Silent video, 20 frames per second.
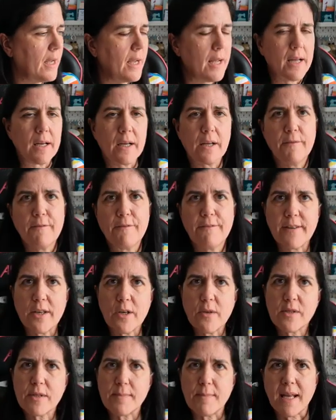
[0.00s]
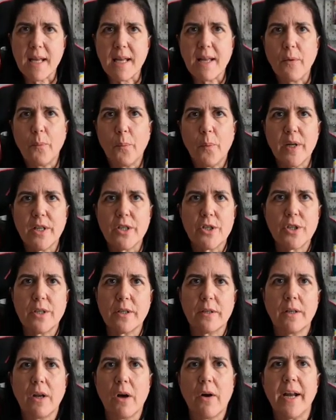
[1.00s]
it confused me which
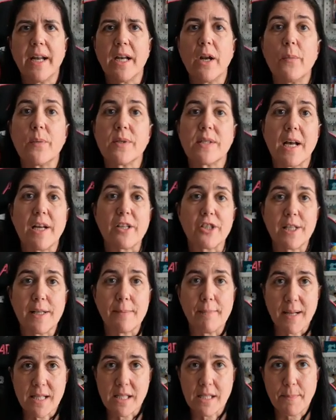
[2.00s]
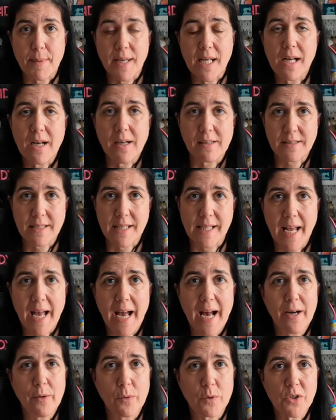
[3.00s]
line I was actually meant to be cutting it
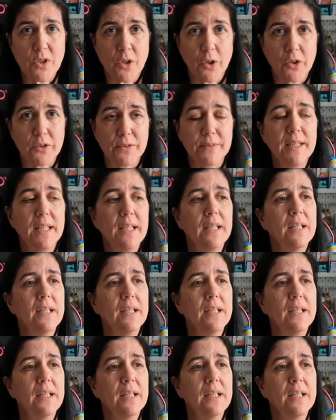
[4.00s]
out on.